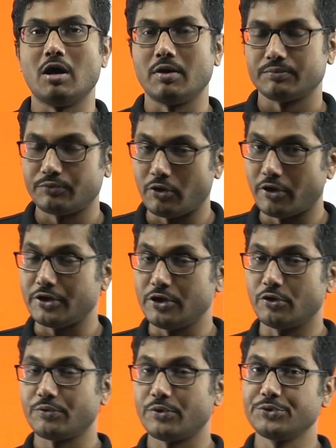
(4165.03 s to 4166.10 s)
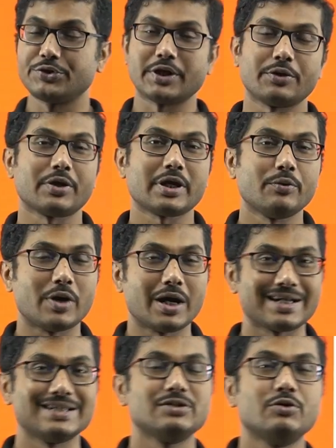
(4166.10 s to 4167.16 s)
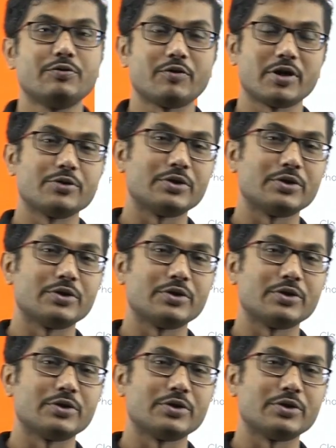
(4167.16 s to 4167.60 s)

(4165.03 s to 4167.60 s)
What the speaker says: for your future. Okay, what is good for you,